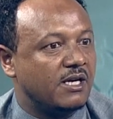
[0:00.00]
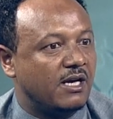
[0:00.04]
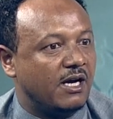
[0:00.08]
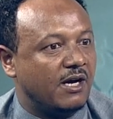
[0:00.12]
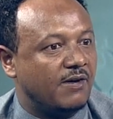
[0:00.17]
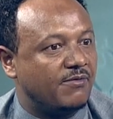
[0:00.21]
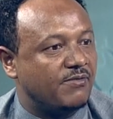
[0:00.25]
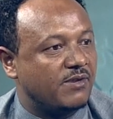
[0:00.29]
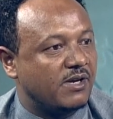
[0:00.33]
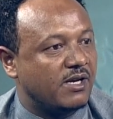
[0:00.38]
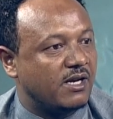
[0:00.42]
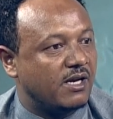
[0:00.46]

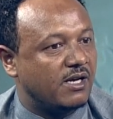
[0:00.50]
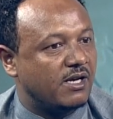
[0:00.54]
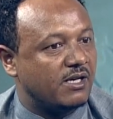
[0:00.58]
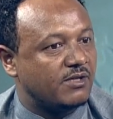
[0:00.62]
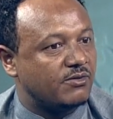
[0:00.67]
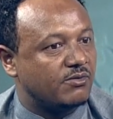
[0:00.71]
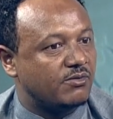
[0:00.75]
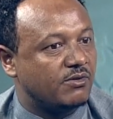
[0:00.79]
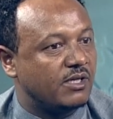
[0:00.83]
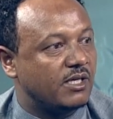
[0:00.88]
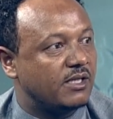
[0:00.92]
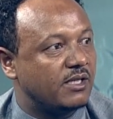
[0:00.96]
Africa has
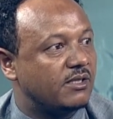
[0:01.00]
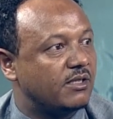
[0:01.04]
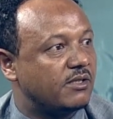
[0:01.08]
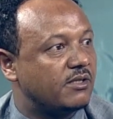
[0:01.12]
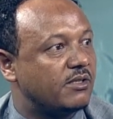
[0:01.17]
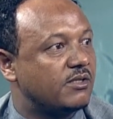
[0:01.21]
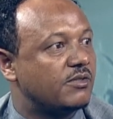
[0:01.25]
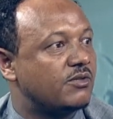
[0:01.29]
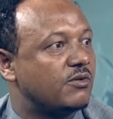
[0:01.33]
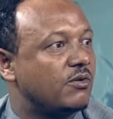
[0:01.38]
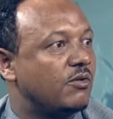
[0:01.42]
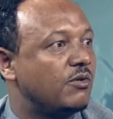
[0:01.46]
to get
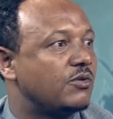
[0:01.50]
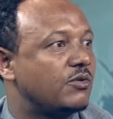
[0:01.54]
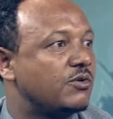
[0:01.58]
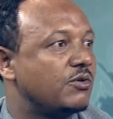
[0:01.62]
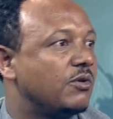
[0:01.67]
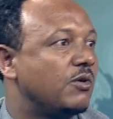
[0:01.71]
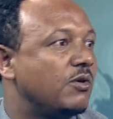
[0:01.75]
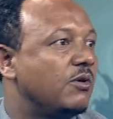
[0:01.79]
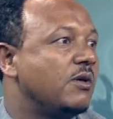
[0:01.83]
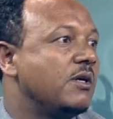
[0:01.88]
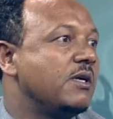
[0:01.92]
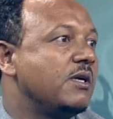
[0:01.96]
it is
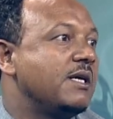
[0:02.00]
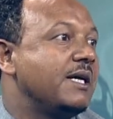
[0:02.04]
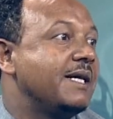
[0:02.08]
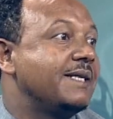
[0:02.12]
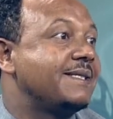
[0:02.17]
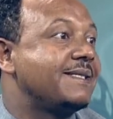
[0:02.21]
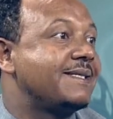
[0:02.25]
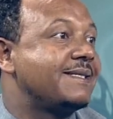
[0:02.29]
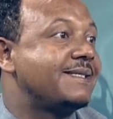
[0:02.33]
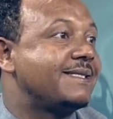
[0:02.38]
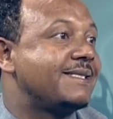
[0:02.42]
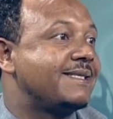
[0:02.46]

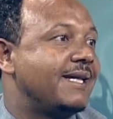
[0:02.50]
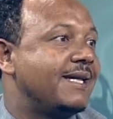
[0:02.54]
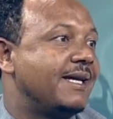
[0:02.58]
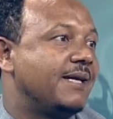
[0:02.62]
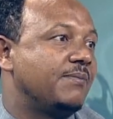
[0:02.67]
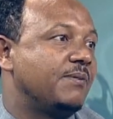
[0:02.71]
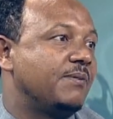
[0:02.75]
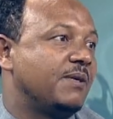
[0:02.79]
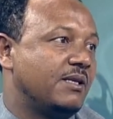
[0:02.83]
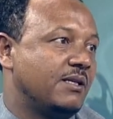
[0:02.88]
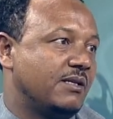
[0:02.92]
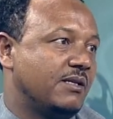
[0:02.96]

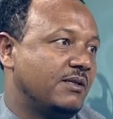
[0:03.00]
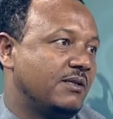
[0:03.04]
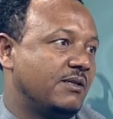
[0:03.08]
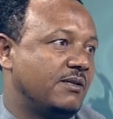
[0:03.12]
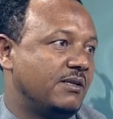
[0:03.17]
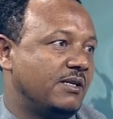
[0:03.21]
stable,